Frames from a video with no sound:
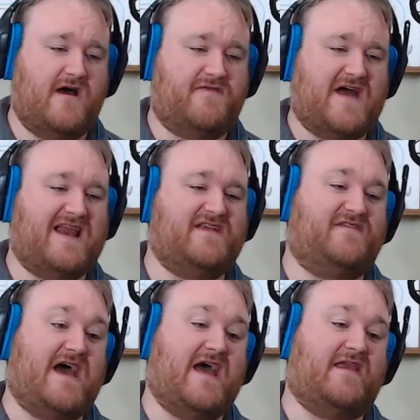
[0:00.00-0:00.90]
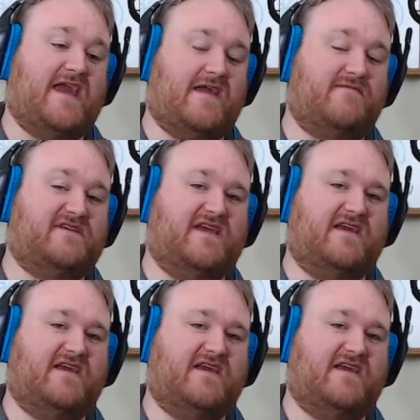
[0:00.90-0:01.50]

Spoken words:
That game is like a